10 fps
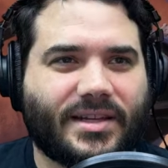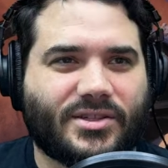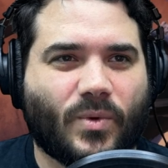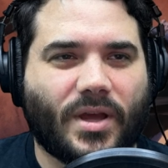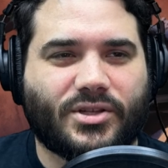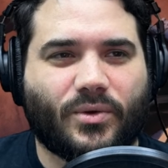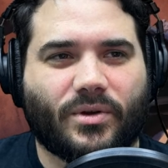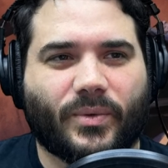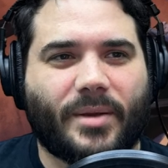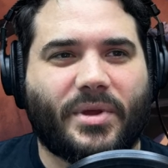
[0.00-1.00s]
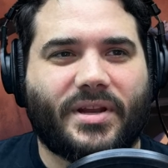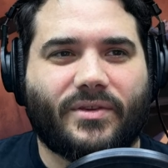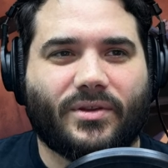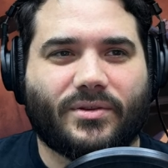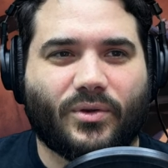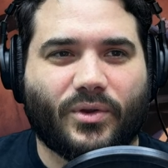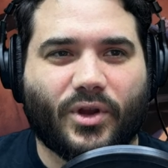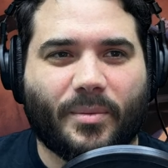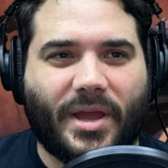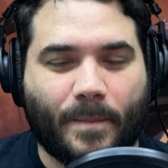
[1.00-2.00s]
Swat, 2 and a red, but if you control your
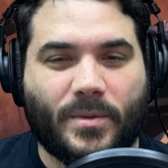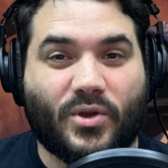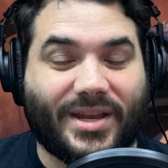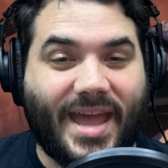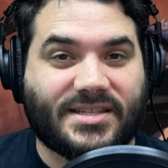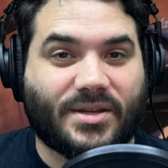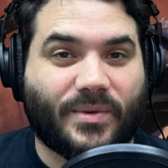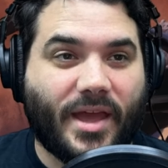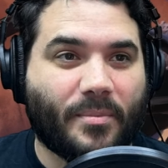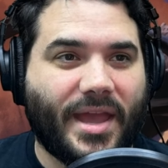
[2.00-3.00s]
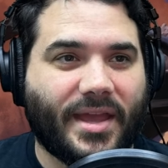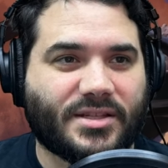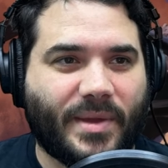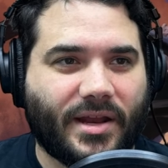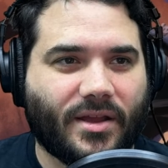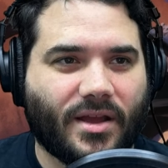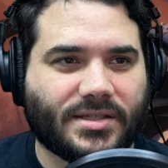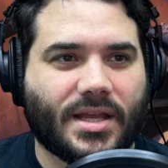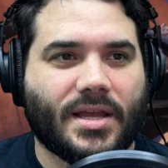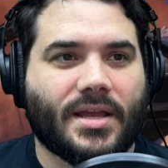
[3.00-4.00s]
commander, you can cast it without paying its mana cost.
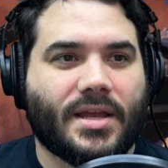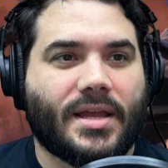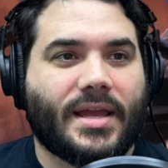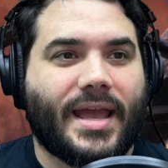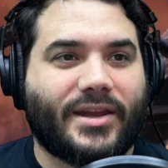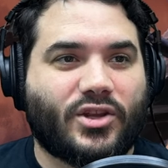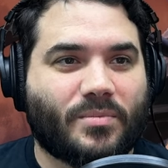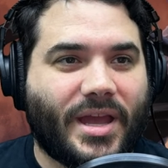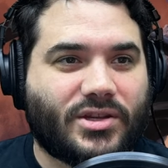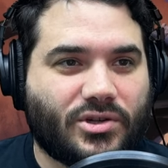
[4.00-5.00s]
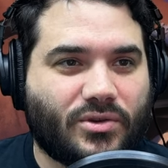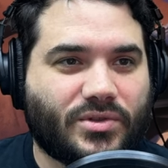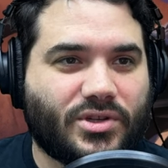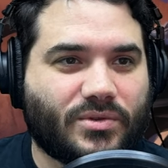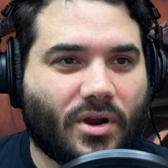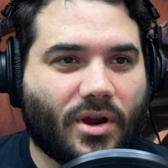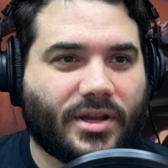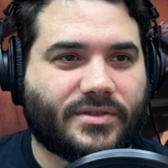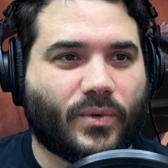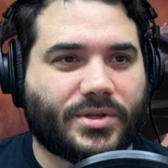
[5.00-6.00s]
And you may choose new
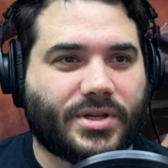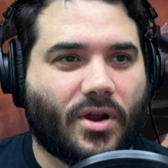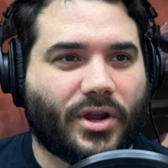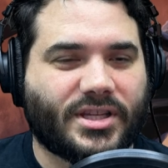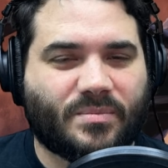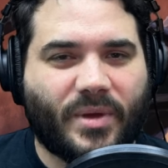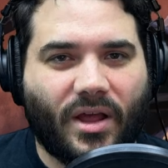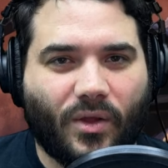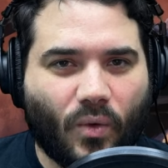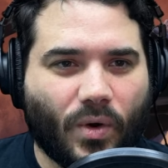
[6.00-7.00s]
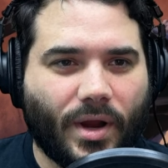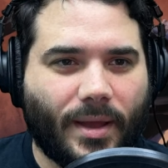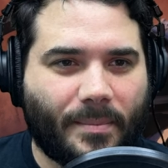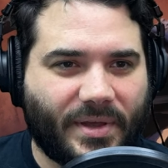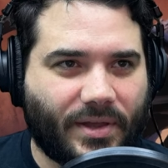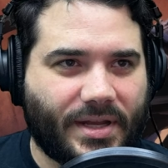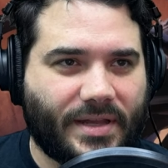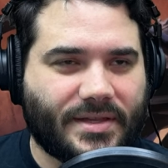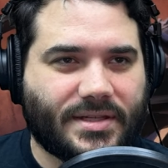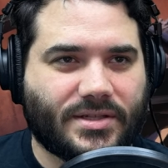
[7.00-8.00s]
targets for target spell or ability.
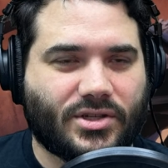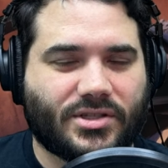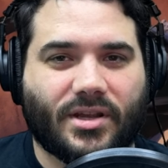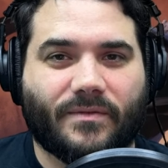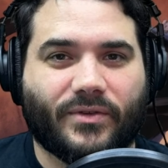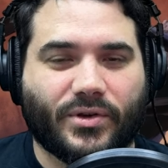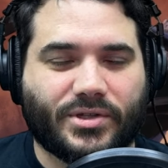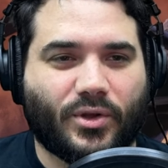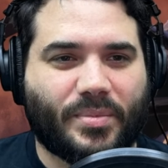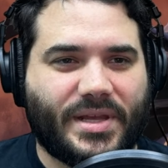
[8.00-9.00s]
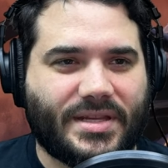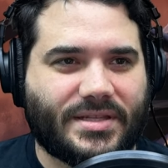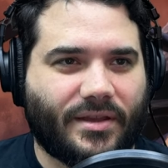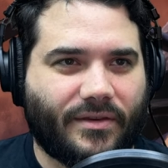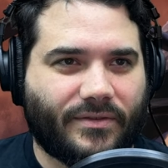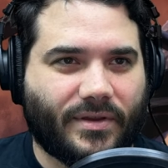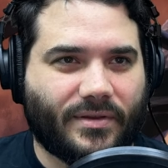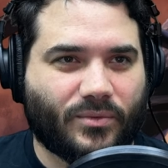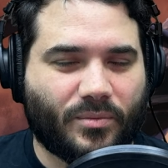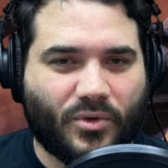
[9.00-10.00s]
This is just a versatile piece of
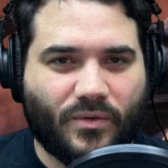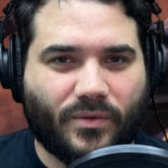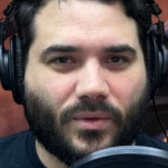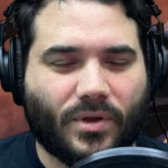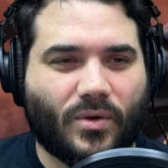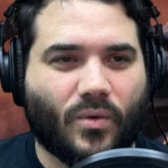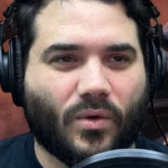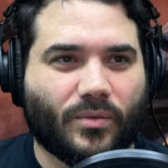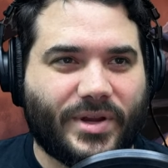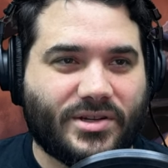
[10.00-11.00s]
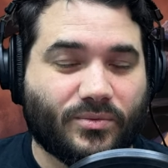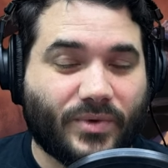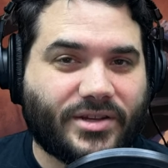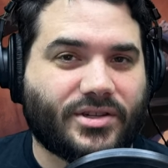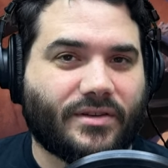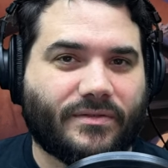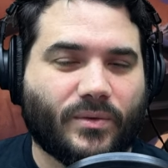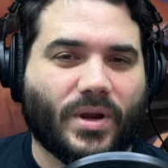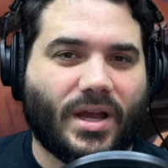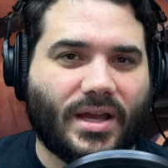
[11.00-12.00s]
removal or redirection
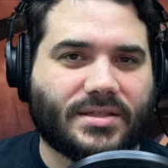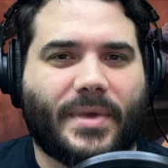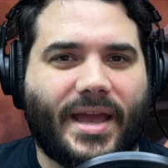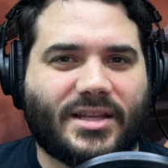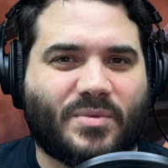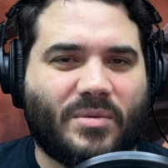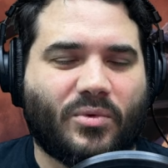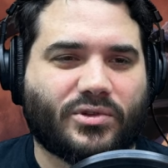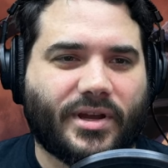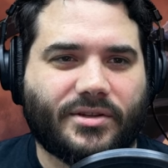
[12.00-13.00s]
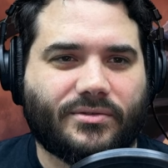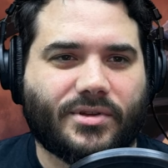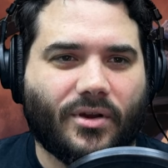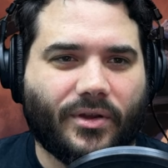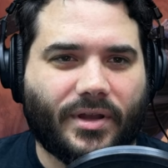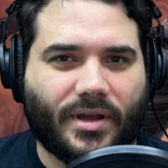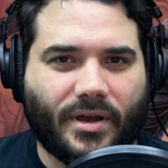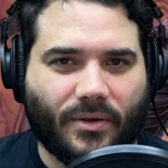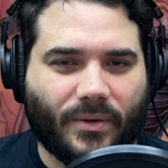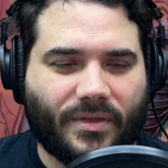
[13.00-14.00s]
for us as people try to target
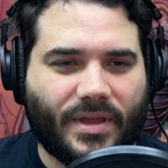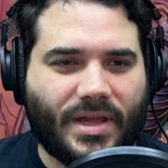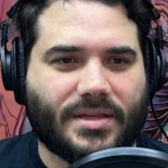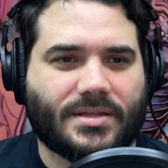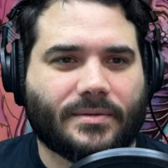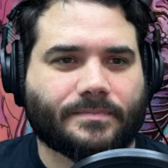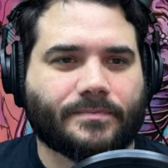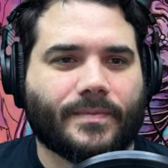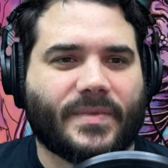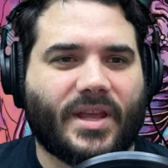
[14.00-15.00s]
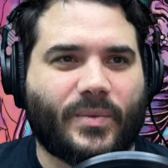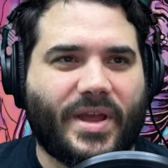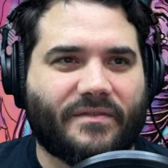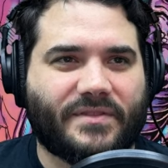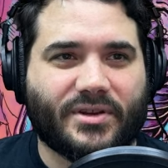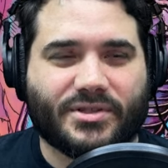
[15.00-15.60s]
our things. Then we have Fierce